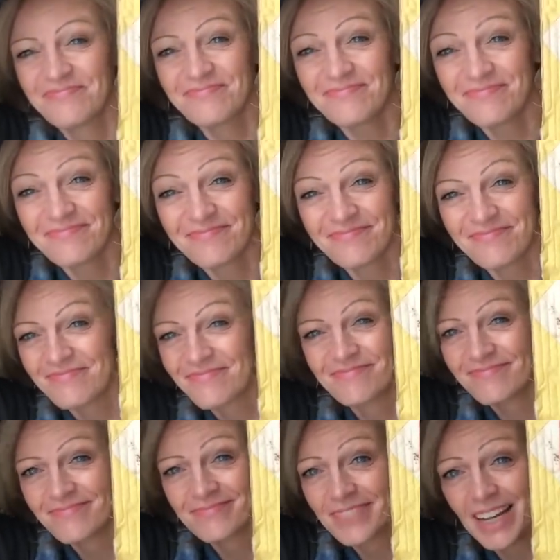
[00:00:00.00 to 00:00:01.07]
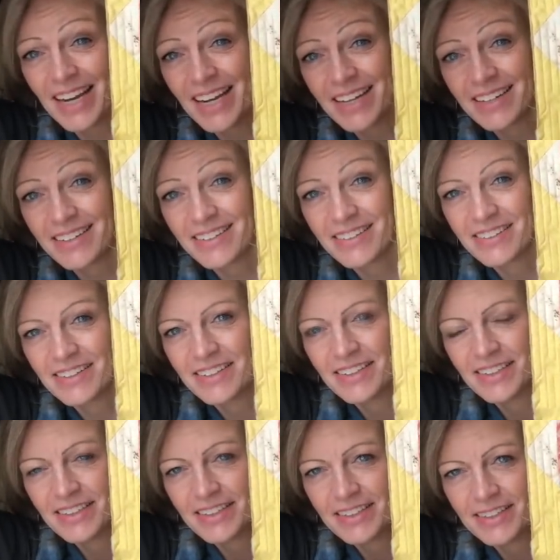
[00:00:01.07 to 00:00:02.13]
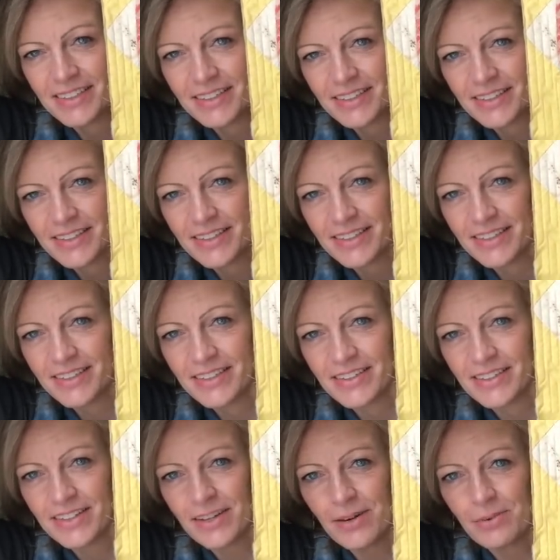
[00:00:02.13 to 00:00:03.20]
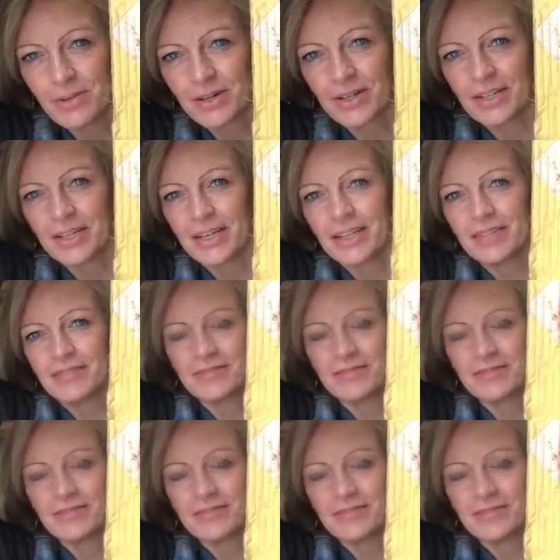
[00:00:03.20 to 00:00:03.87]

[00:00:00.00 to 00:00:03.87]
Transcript: I don't know. Uh, I'll work on that.